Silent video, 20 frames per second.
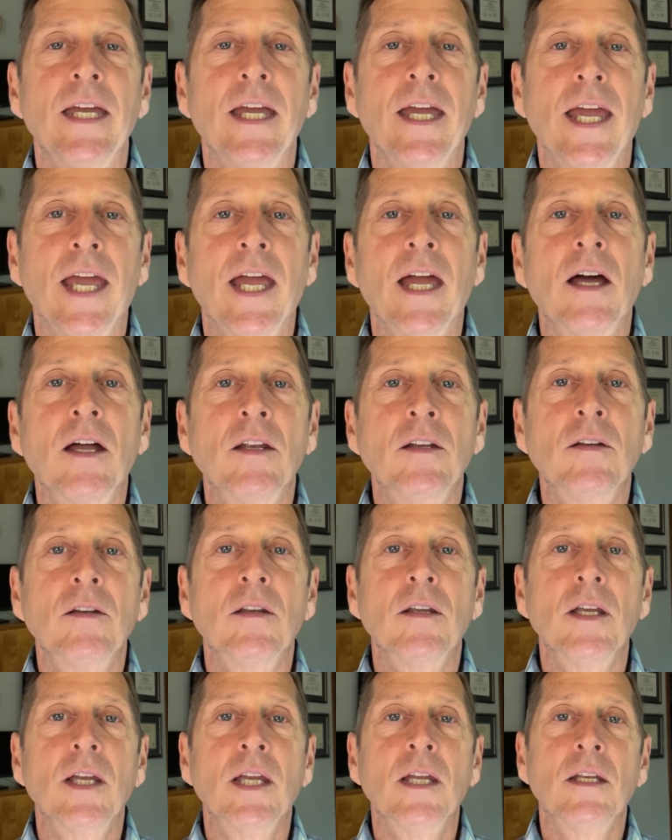
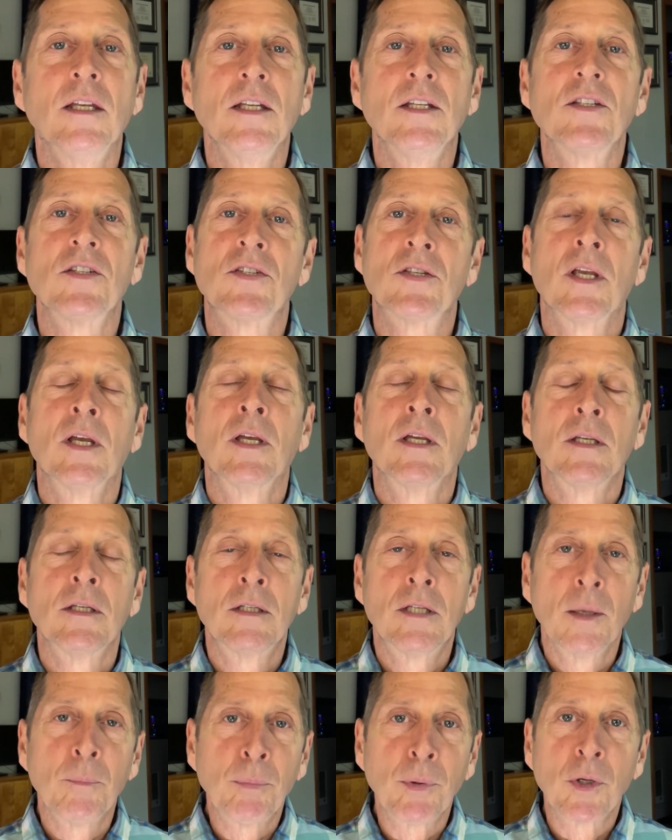And in his
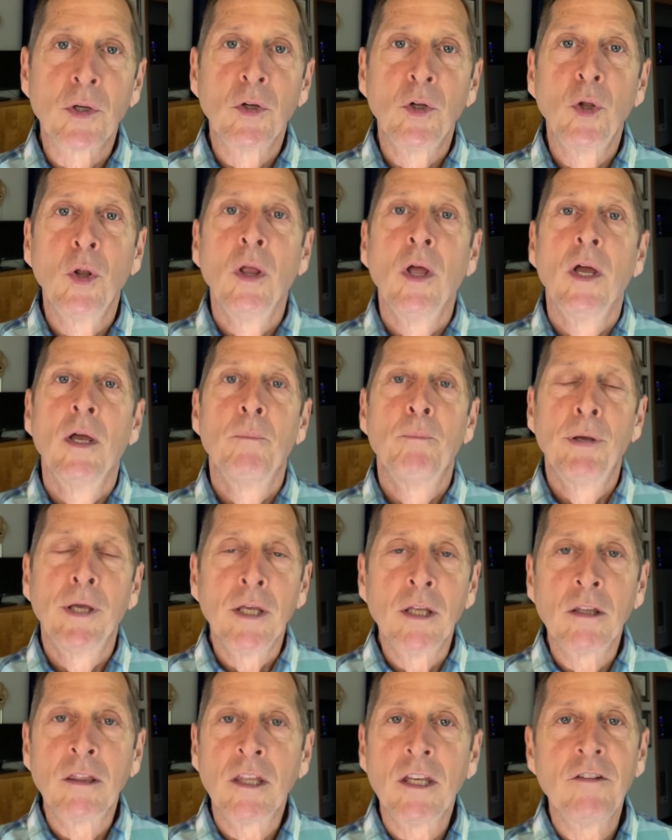typical
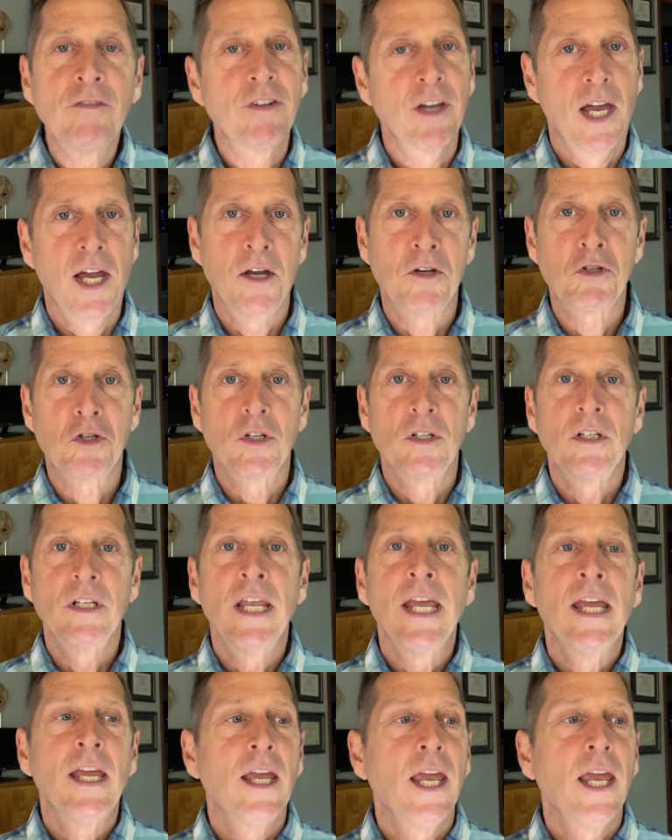pithy fashion,